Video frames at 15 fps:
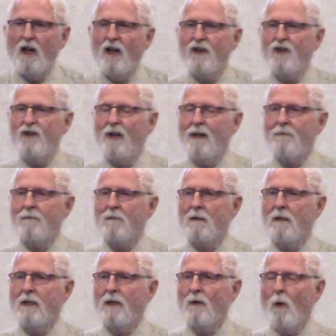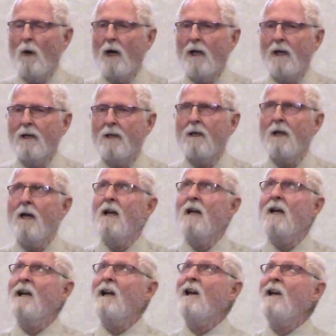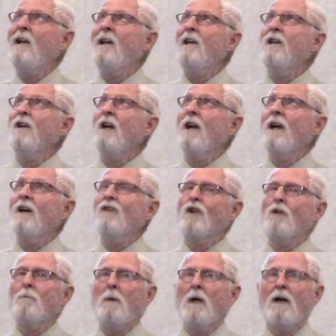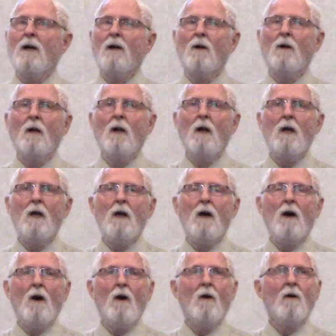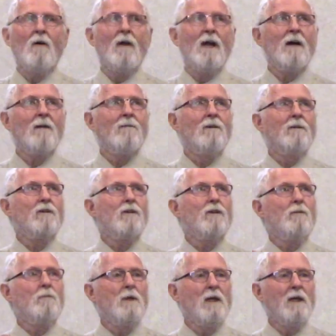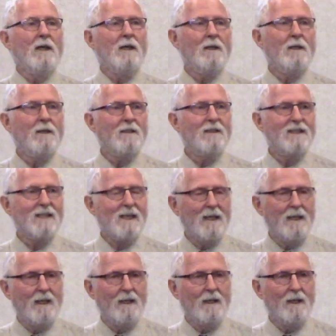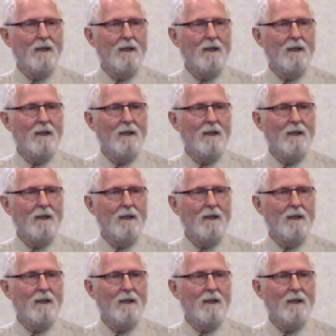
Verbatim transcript: deathly quiet, clear as a bell. All the heavens could be seen.